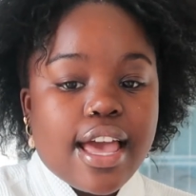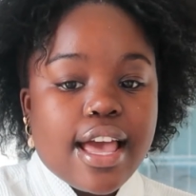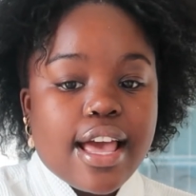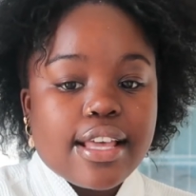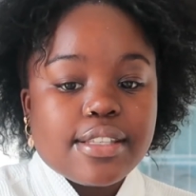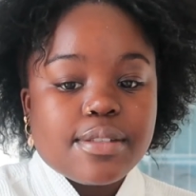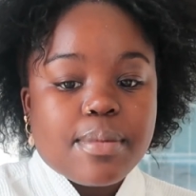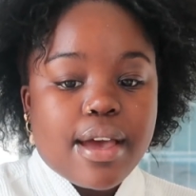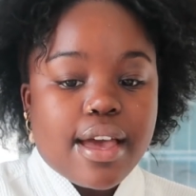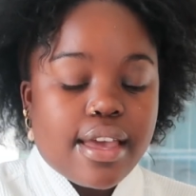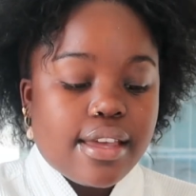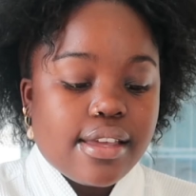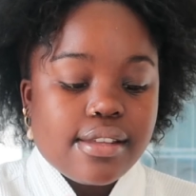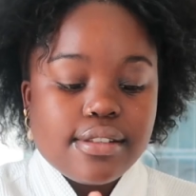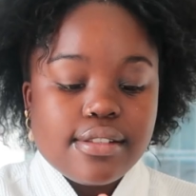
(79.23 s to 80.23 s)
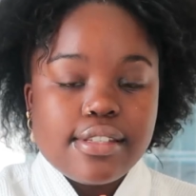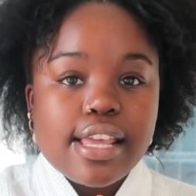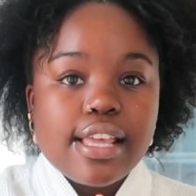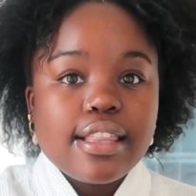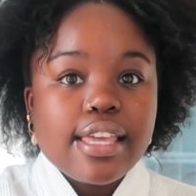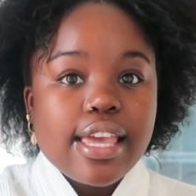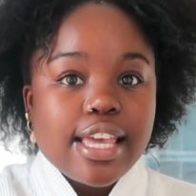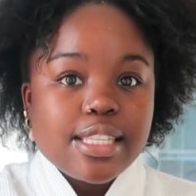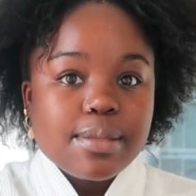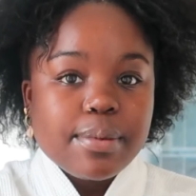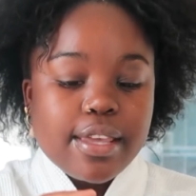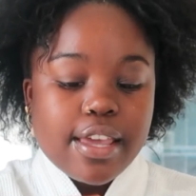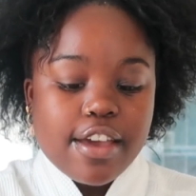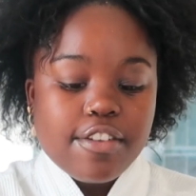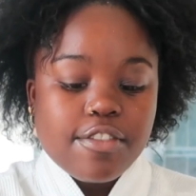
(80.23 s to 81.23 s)
as my daily
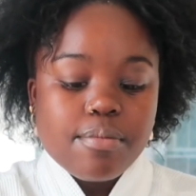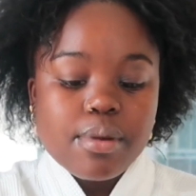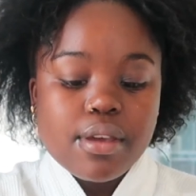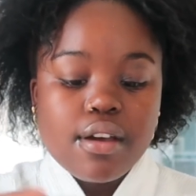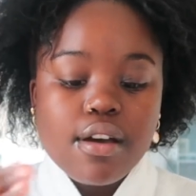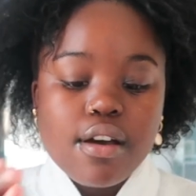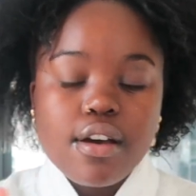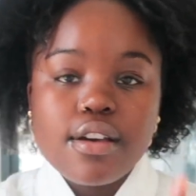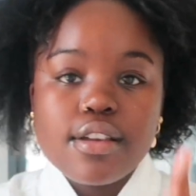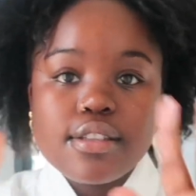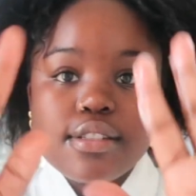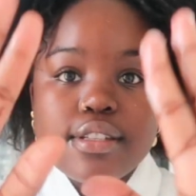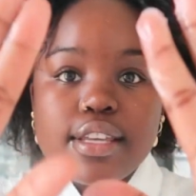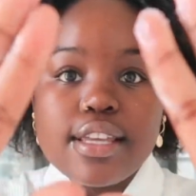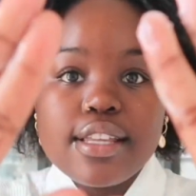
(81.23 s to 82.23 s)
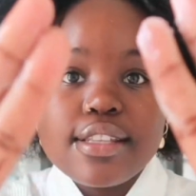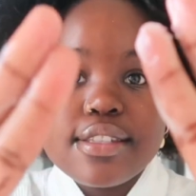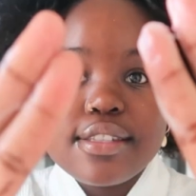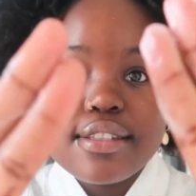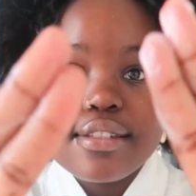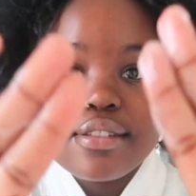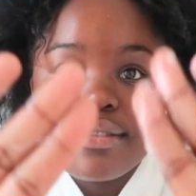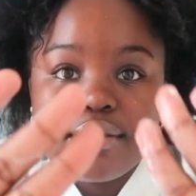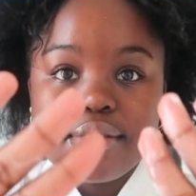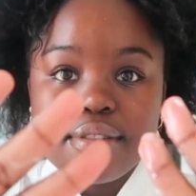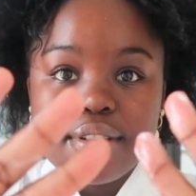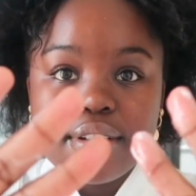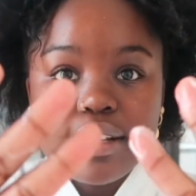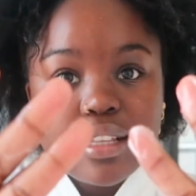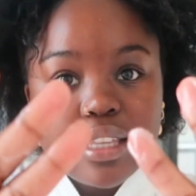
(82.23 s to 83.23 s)
SPF because it's
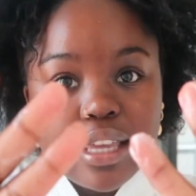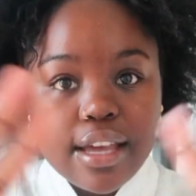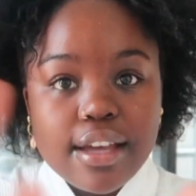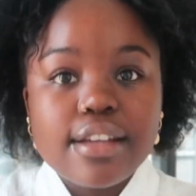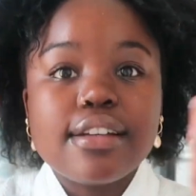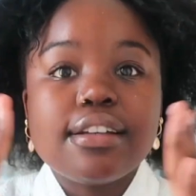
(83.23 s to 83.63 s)
clear.